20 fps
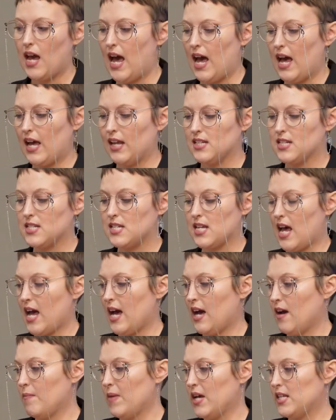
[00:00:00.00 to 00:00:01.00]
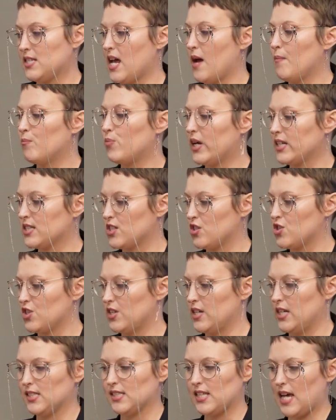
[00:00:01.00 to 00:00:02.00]
And as DAM
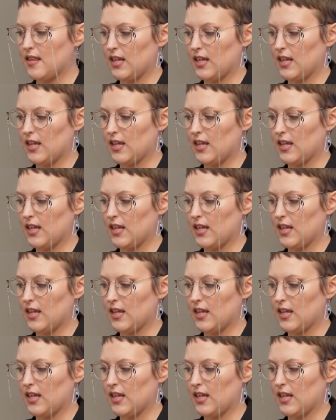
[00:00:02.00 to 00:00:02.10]
practitioners,